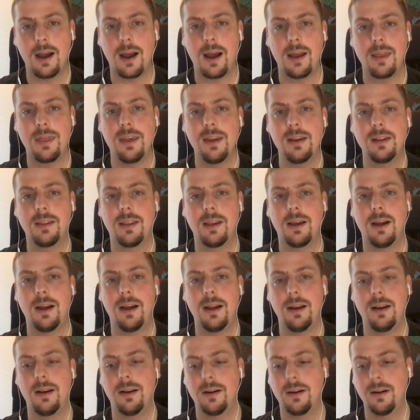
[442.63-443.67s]
I think
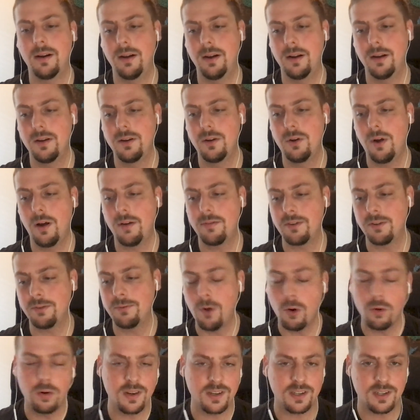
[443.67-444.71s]
that you have to
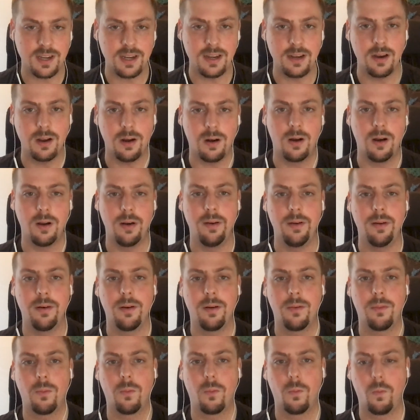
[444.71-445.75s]
focus in on
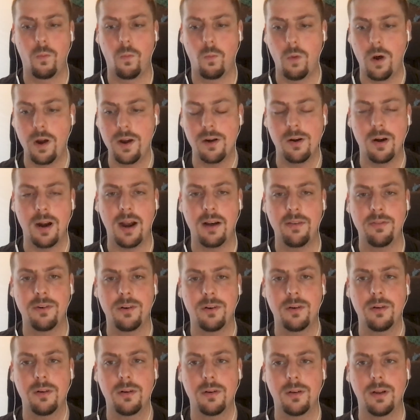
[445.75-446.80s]
what you're after.